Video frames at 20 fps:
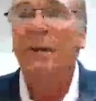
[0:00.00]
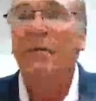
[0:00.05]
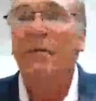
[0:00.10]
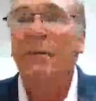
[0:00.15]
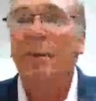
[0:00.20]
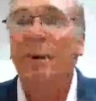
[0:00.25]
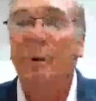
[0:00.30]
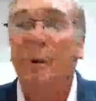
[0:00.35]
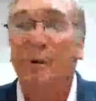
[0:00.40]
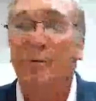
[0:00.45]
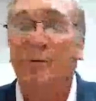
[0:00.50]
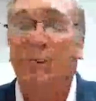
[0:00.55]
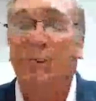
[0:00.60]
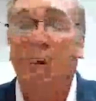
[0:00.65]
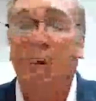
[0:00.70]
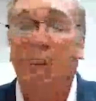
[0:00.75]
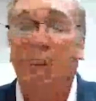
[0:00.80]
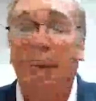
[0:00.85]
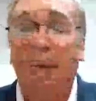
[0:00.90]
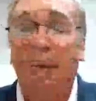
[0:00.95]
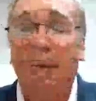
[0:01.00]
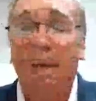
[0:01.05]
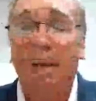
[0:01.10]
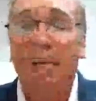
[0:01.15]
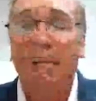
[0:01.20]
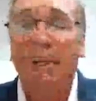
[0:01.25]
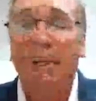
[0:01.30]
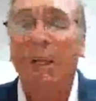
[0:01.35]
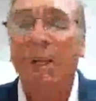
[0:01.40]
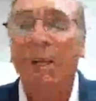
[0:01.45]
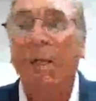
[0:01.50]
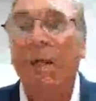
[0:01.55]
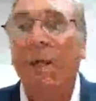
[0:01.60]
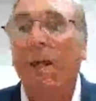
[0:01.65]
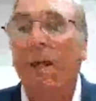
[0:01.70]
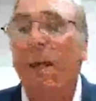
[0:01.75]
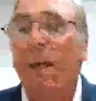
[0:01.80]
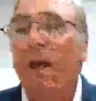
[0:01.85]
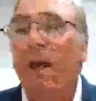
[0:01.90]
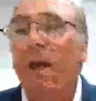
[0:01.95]
and how it's going to look going forward with
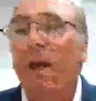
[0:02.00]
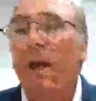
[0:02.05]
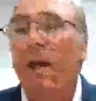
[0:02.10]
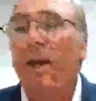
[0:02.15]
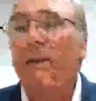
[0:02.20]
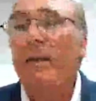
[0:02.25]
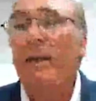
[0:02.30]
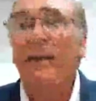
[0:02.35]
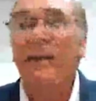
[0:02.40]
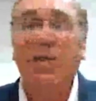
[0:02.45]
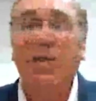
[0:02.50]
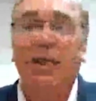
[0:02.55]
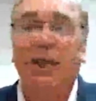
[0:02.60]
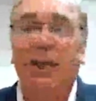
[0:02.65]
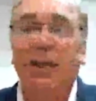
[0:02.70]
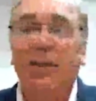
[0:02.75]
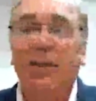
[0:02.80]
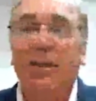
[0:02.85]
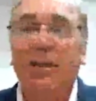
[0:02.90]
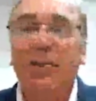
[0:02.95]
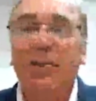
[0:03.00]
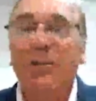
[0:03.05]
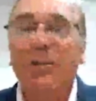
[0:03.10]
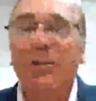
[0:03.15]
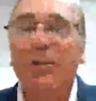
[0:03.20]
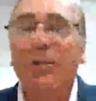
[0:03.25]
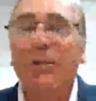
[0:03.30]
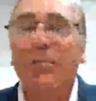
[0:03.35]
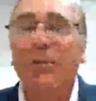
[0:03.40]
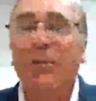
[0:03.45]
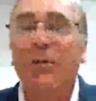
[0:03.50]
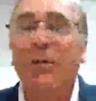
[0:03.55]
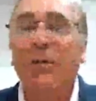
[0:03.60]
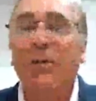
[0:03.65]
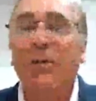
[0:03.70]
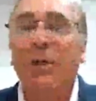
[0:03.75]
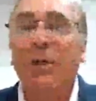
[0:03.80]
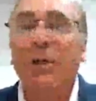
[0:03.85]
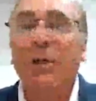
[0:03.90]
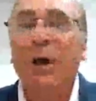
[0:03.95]
them, and then staying in touch
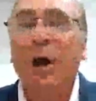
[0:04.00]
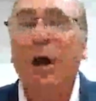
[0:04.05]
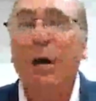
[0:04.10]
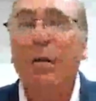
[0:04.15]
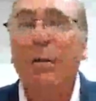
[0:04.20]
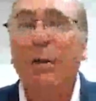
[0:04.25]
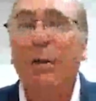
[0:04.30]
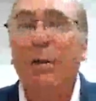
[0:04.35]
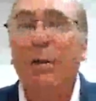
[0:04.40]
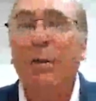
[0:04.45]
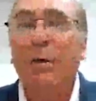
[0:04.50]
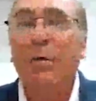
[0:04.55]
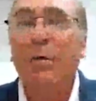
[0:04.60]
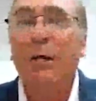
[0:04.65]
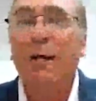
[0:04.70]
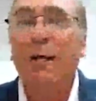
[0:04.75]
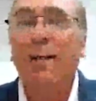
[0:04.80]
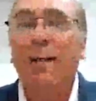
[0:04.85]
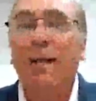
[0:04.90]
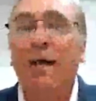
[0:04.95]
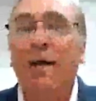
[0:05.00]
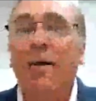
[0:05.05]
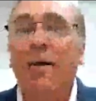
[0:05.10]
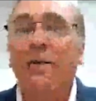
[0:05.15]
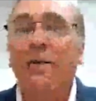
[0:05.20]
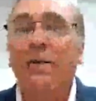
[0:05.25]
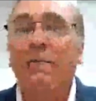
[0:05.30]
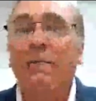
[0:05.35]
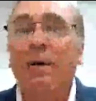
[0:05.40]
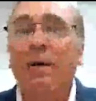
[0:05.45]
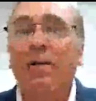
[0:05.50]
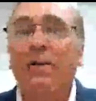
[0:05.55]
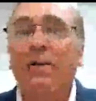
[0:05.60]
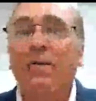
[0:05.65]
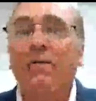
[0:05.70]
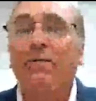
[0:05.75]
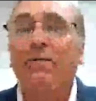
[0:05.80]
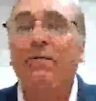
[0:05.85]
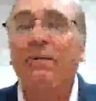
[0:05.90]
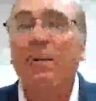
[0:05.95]
with the community. But our goal right now
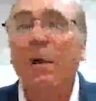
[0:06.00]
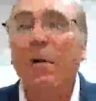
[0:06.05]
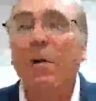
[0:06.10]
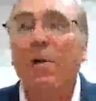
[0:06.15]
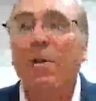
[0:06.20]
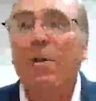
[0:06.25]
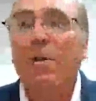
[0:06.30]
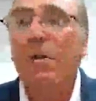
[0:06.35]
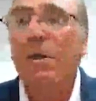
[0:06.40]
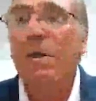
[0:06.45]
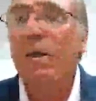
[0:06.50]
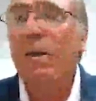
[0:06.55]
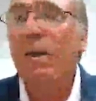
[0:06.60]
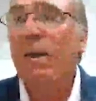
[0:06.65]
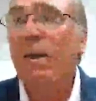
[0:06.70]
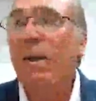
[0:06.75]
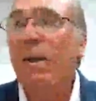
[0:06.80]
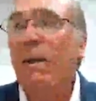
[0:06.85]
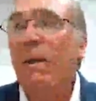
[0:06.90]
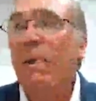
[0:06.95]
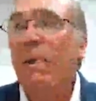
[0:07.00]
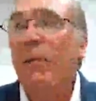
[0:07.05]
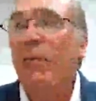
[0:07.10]
is that by June 1st,